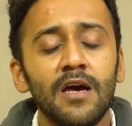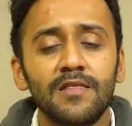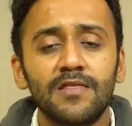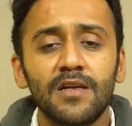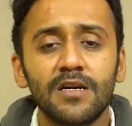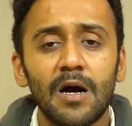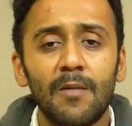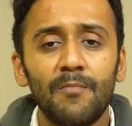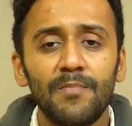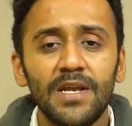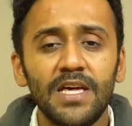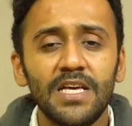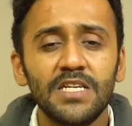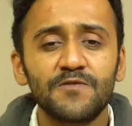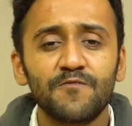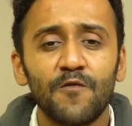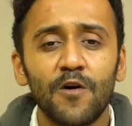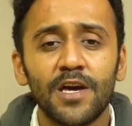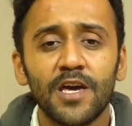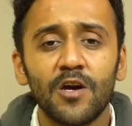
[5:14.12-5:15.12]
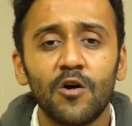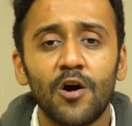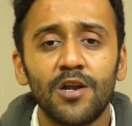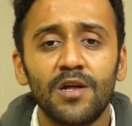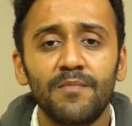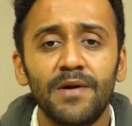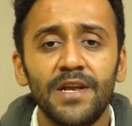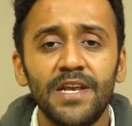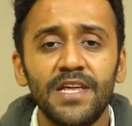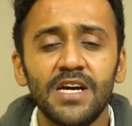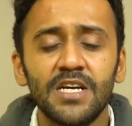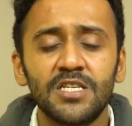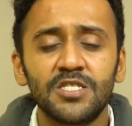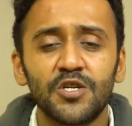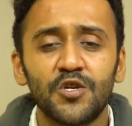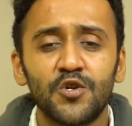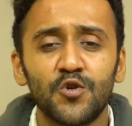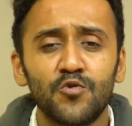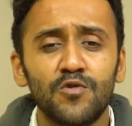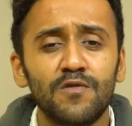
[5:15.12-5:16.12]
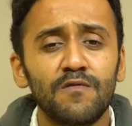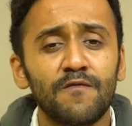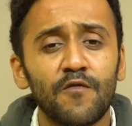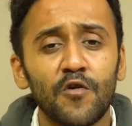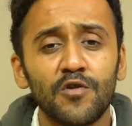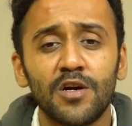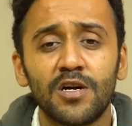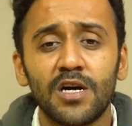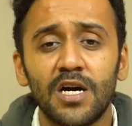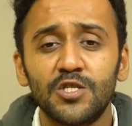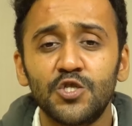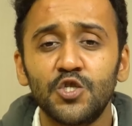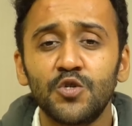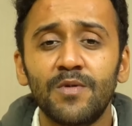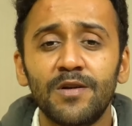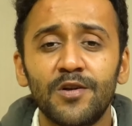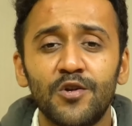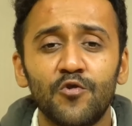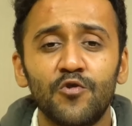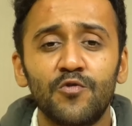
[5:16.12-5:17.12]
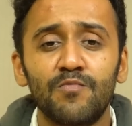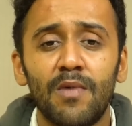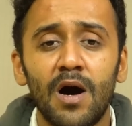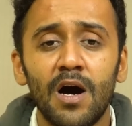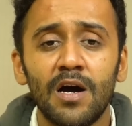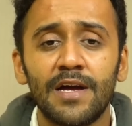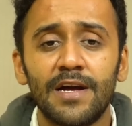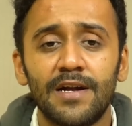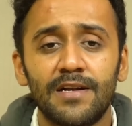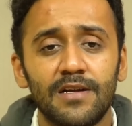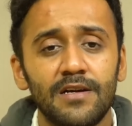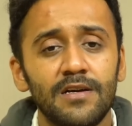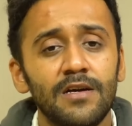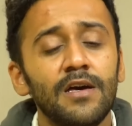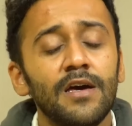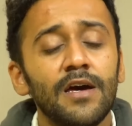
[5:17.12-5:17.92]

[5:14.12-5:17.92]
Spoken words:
The company is working on a miniature drone for the consumer drone market.